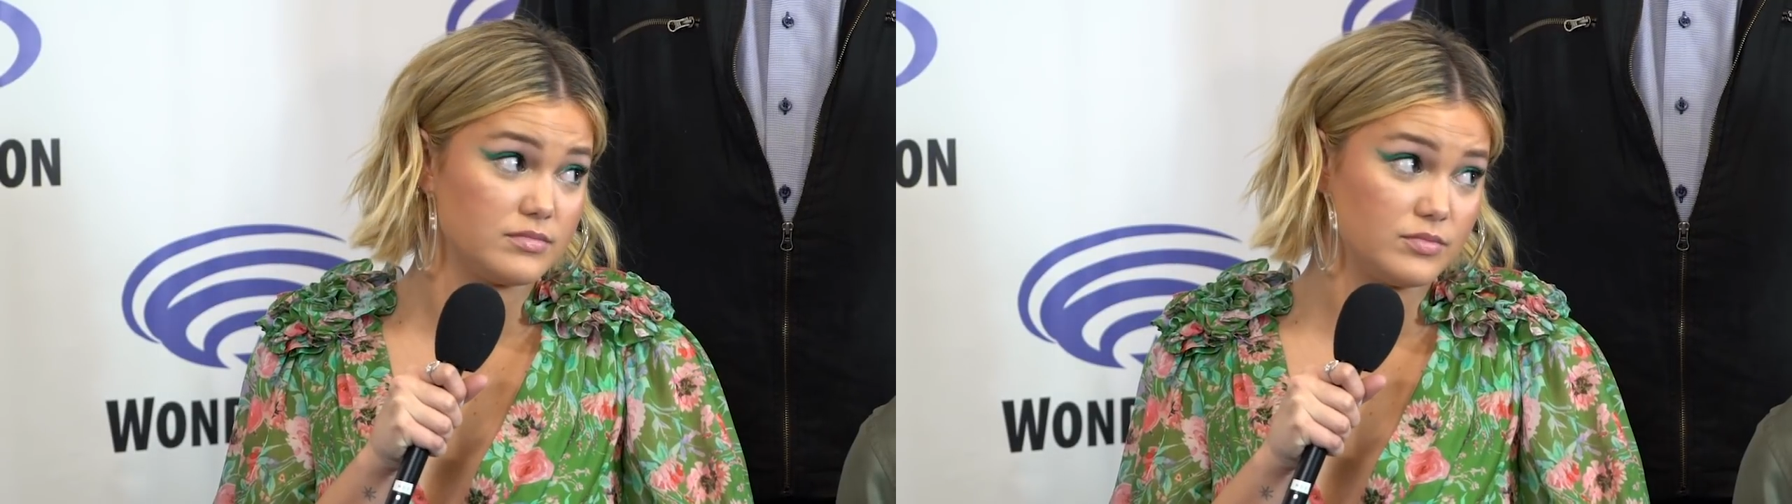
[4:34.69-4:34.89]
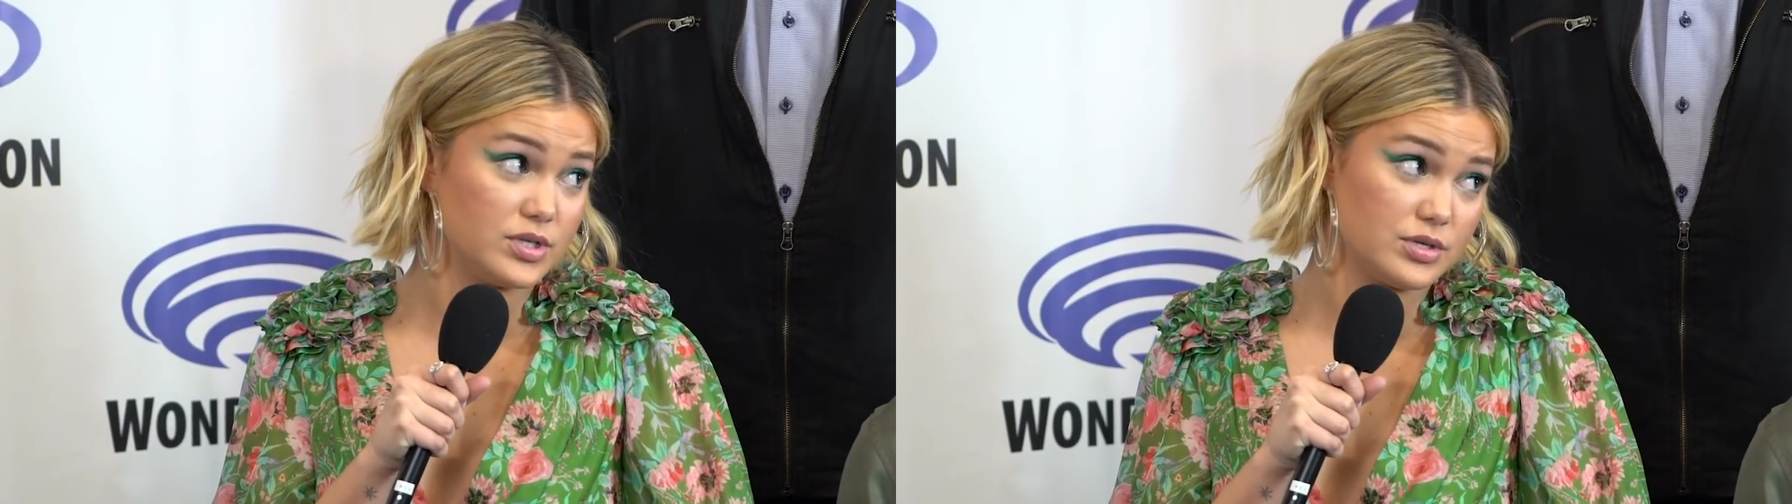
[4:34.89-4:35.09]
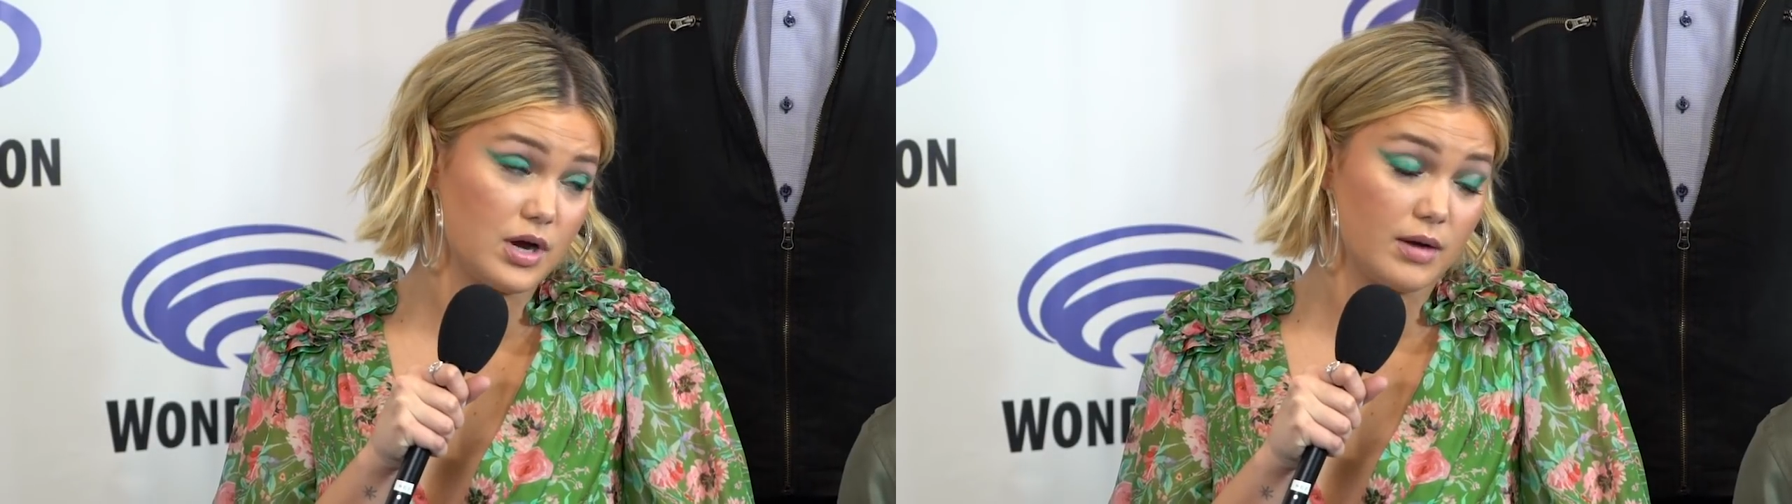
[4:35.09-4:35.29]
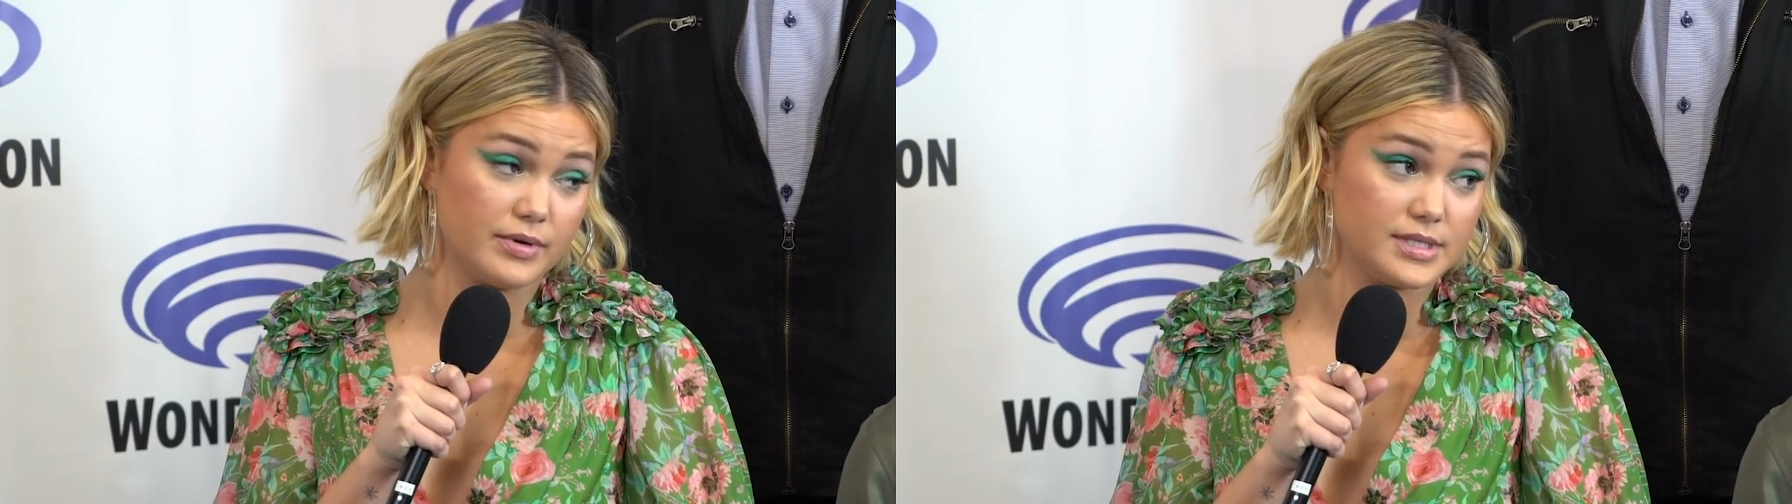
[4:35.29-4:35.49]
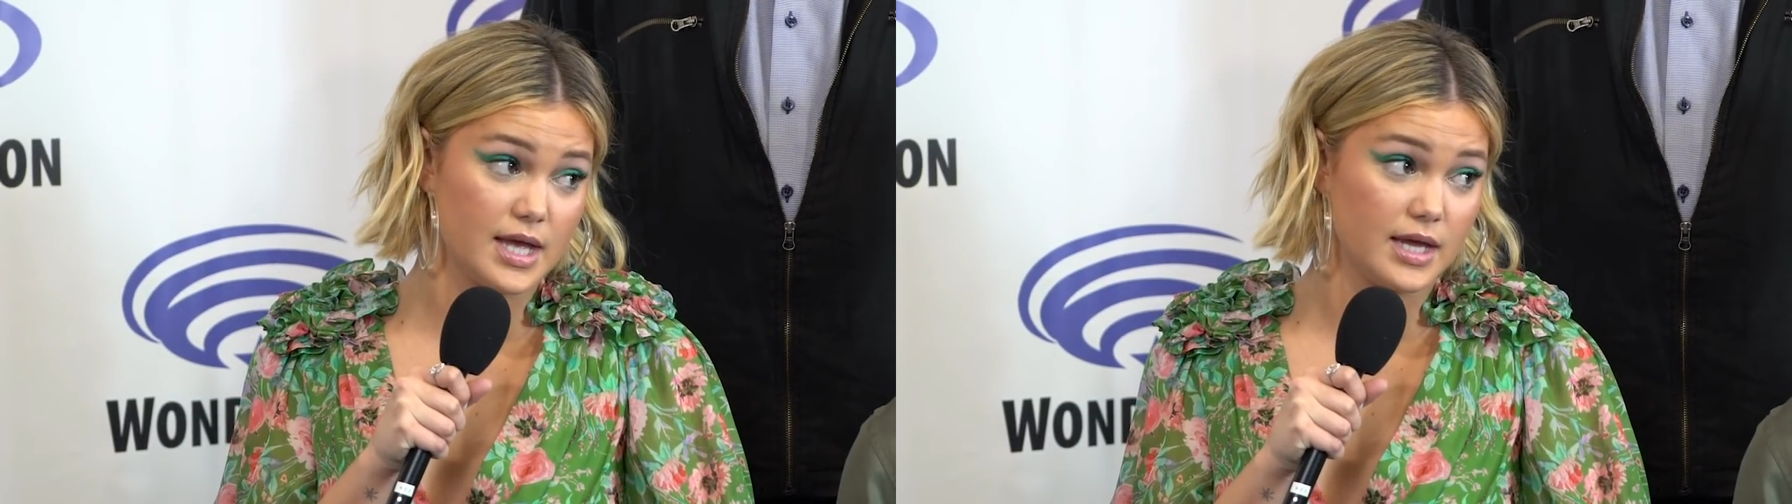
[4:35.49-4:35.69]
which
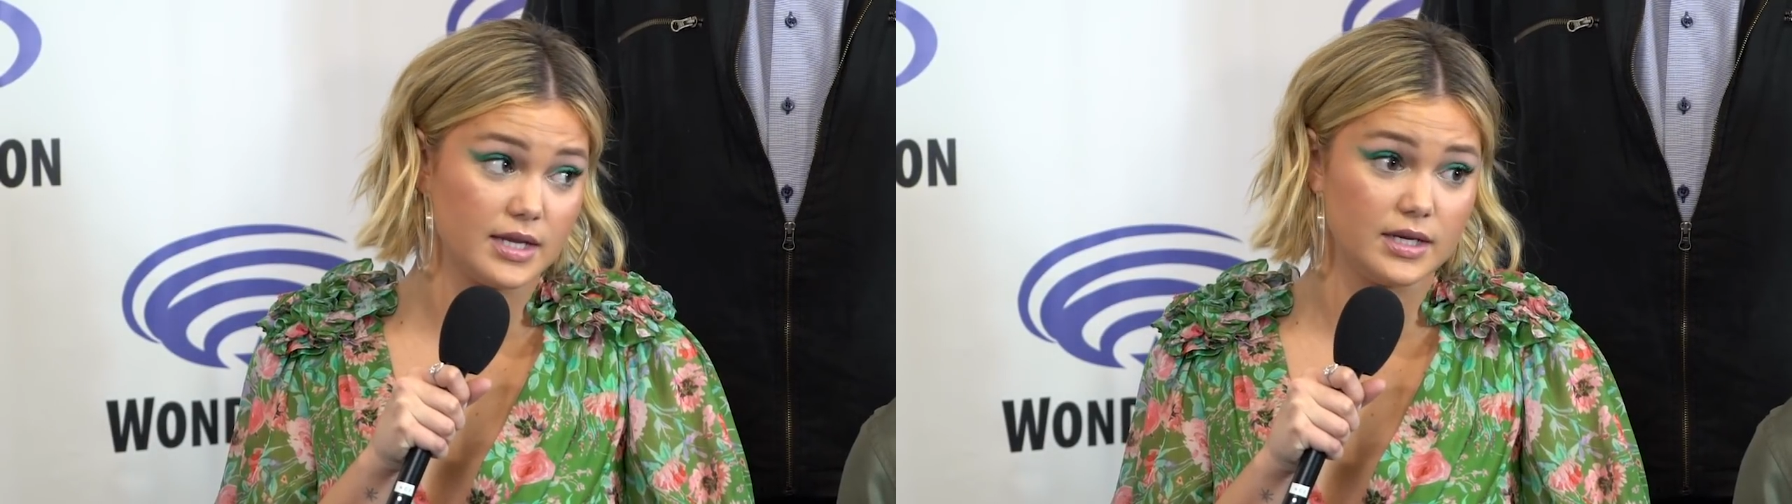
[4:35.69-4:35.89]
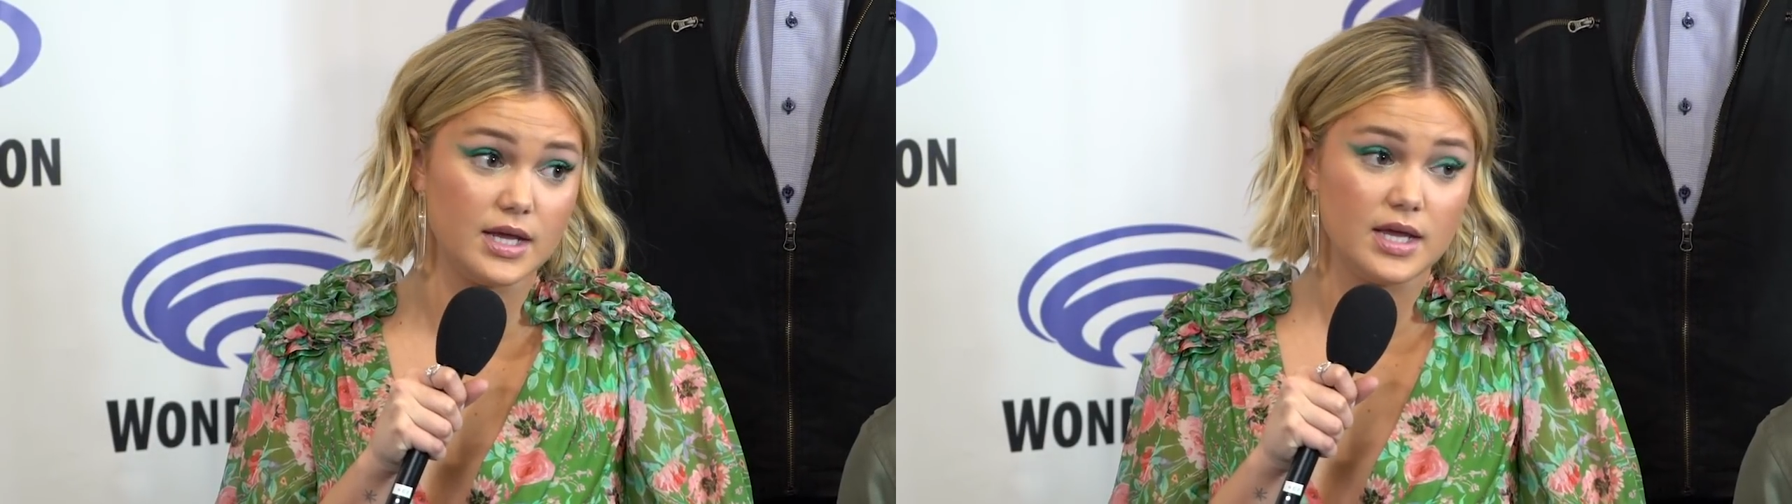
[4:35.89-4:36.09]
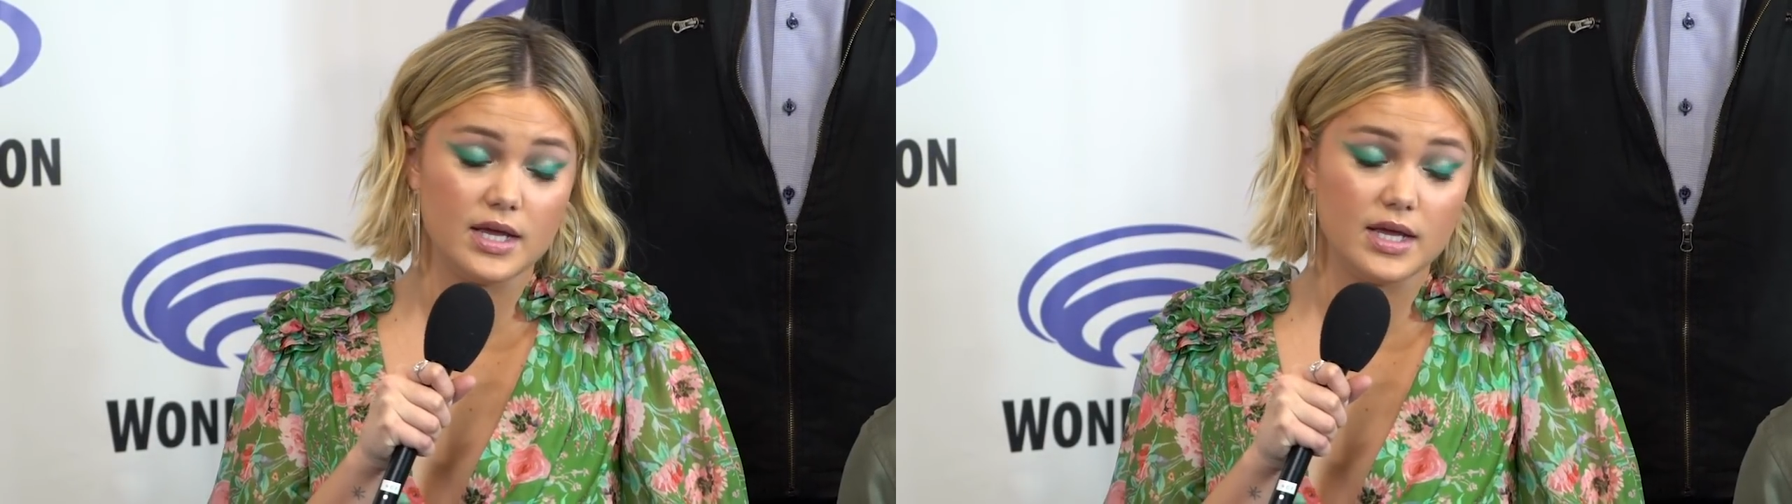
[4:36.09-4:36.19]
Aubrey said, and